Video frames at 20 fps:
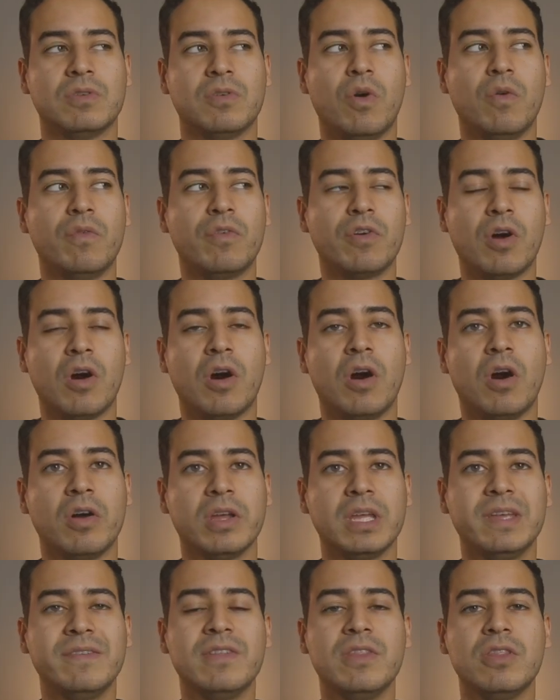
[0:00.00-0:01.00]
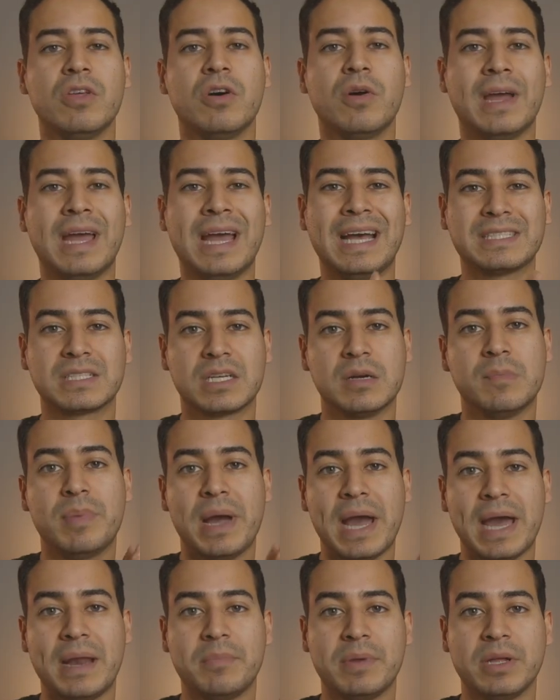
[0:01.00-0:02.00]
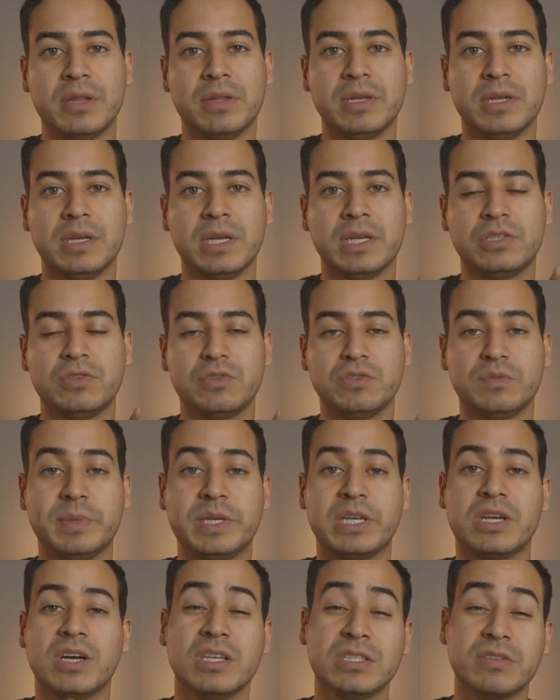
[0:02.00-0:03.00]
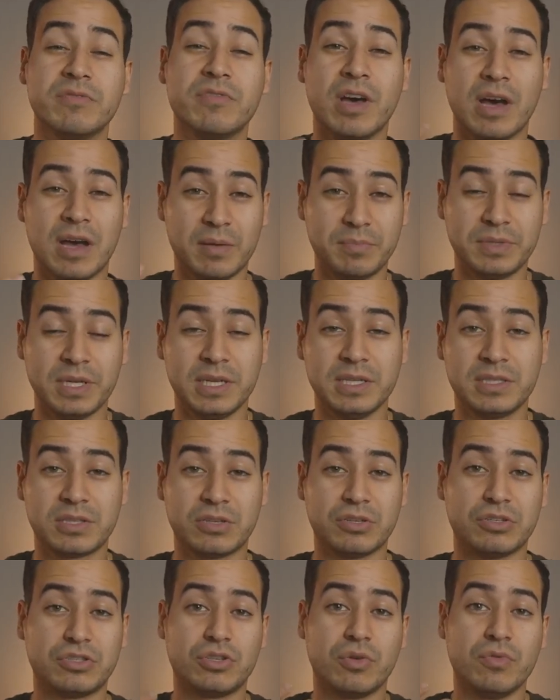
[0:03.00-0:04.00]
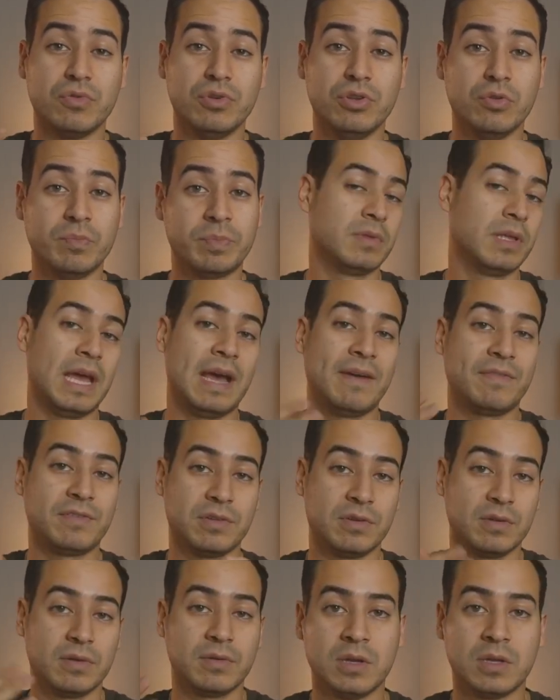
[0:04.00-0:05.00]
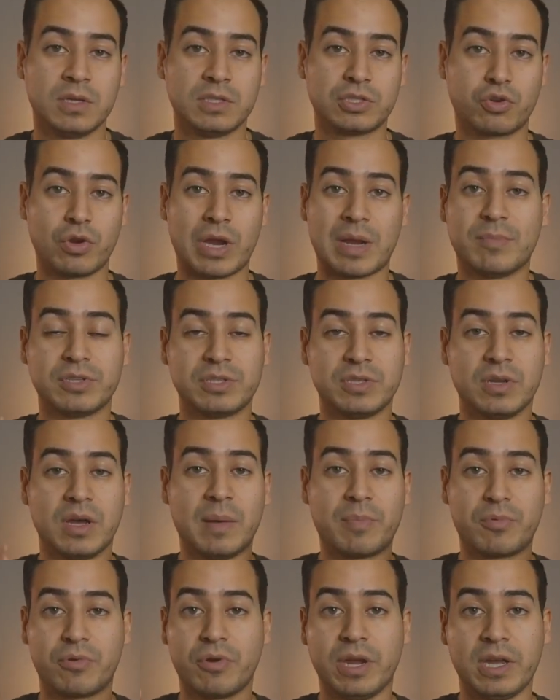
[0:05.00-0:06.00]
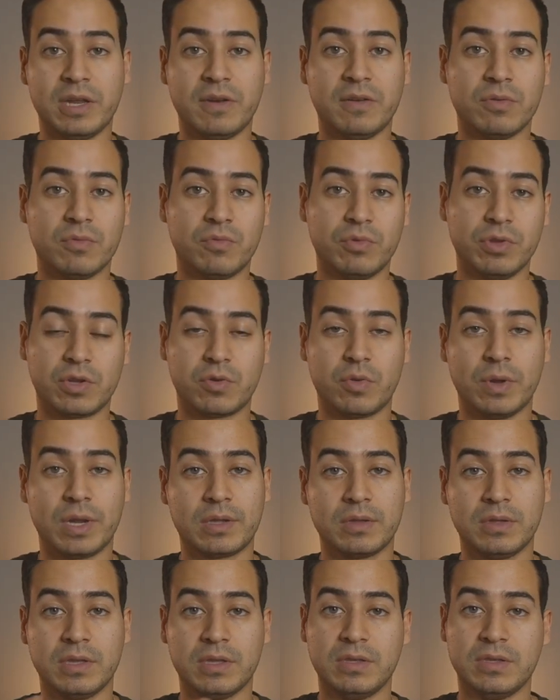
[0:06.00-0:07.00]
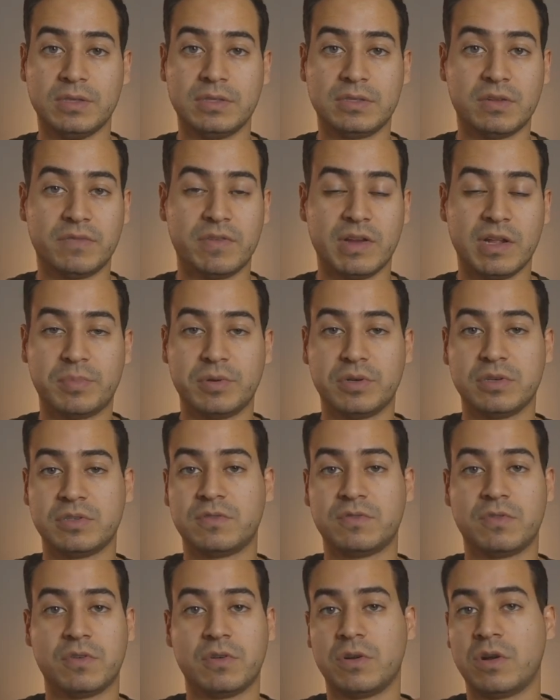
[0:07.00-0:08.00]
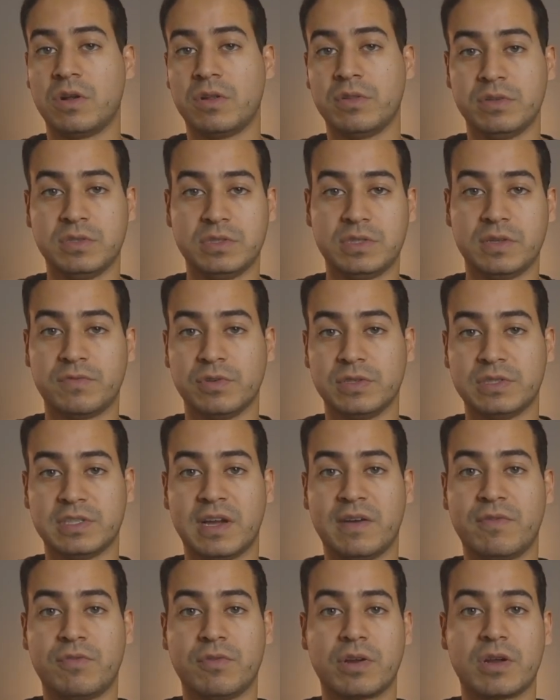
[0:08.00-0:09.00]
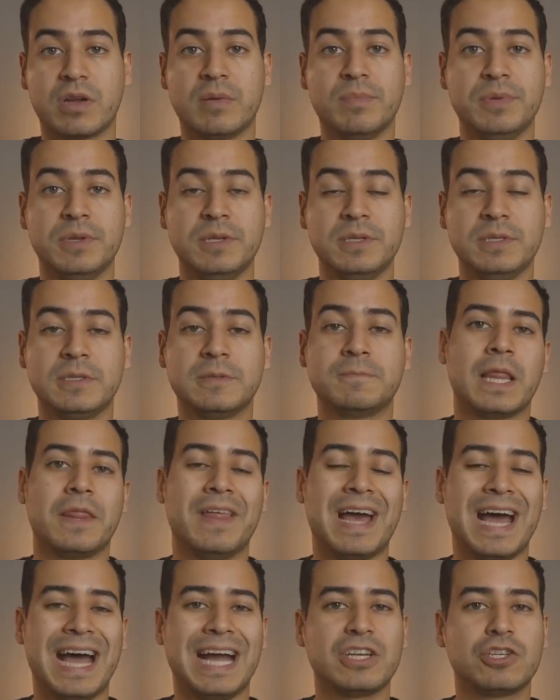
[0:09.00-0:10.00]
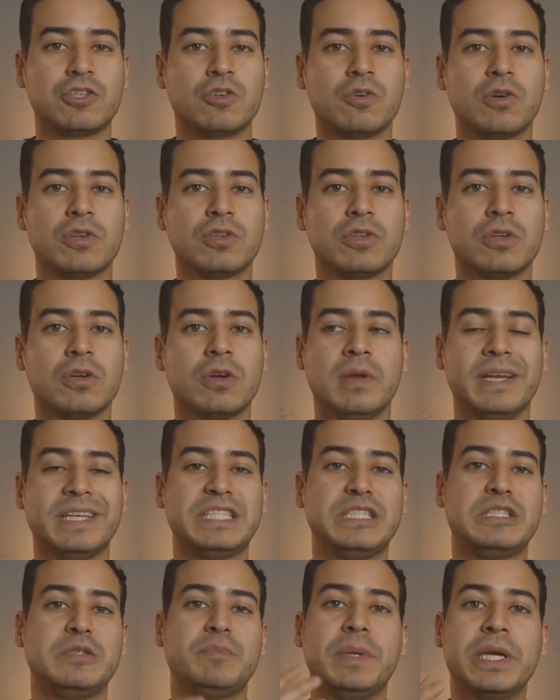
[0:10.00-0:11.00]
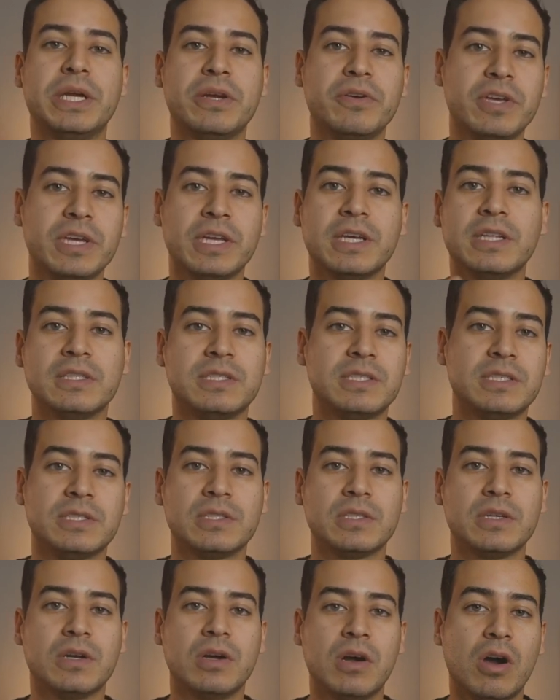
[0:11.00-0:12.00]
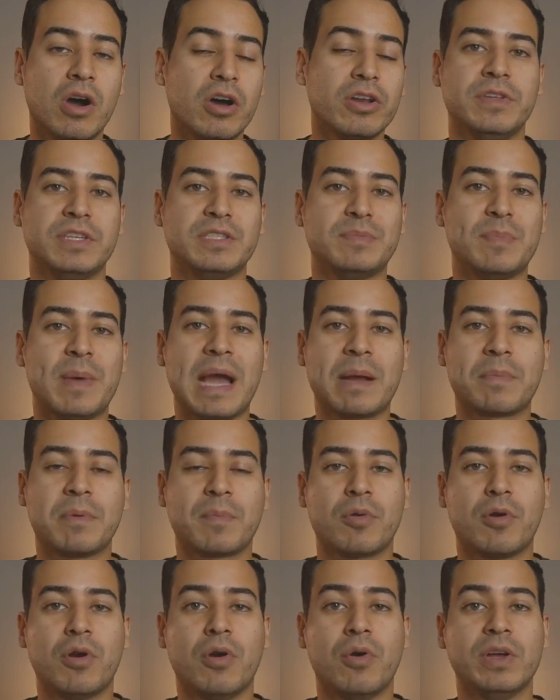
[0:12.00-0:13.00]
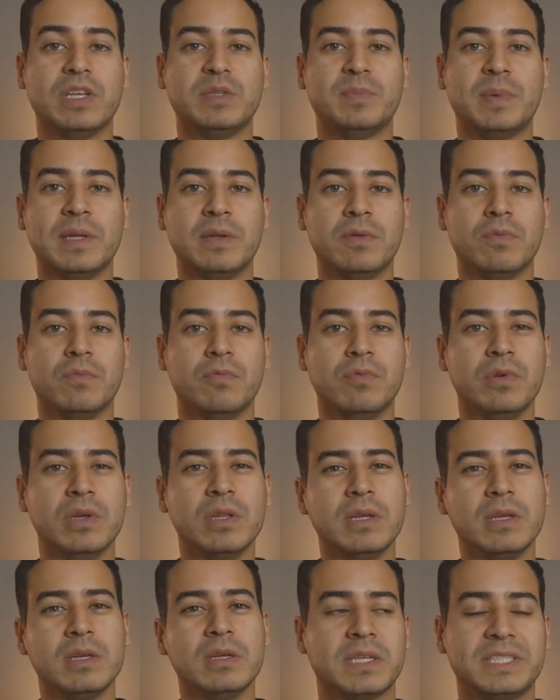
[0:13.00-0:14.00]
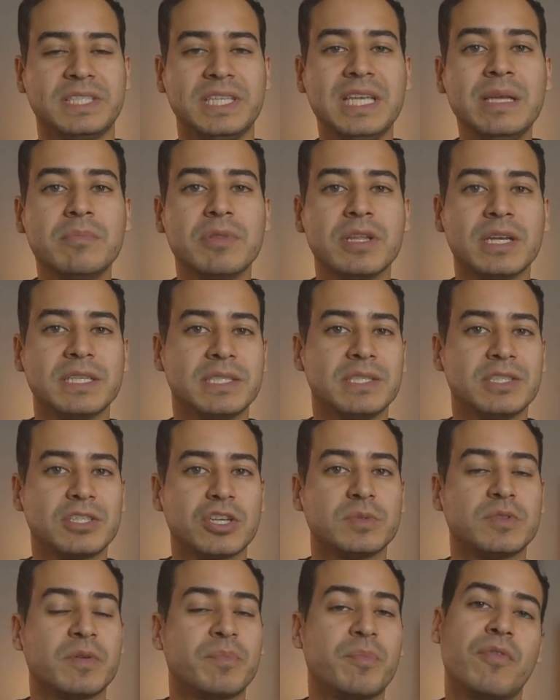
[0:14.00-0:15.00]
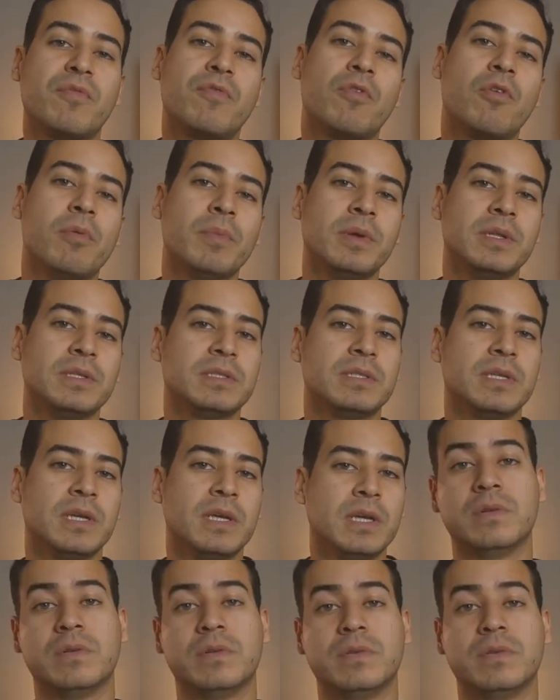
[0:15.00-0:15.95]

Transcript: Overall, even though it has compatibility issues because of the updates that are so new, they have to scramble to upgrade really quickly, these developers for all these different software companies. The actual experience on this MacBook Pro has been really seamless in terms of performance.